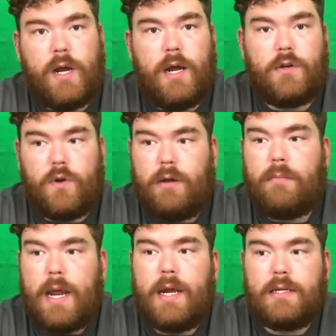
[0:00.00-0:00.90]
during
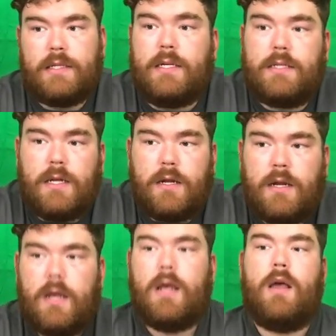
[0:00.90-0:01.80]
mating season.
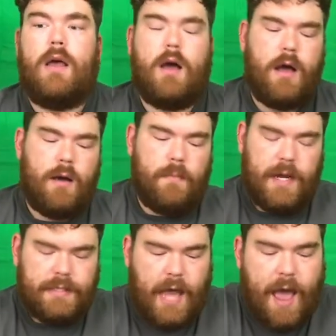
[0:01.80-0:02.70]

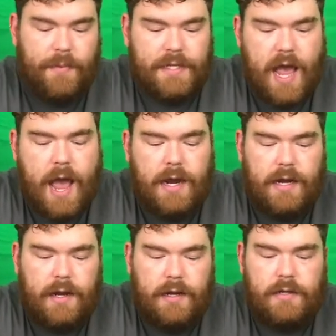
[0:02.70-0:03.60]
Its habitat
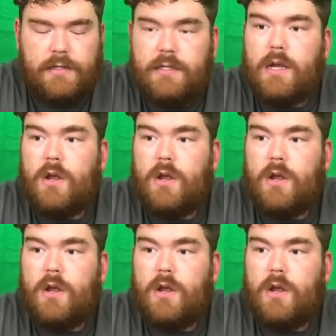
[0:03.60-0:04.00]
is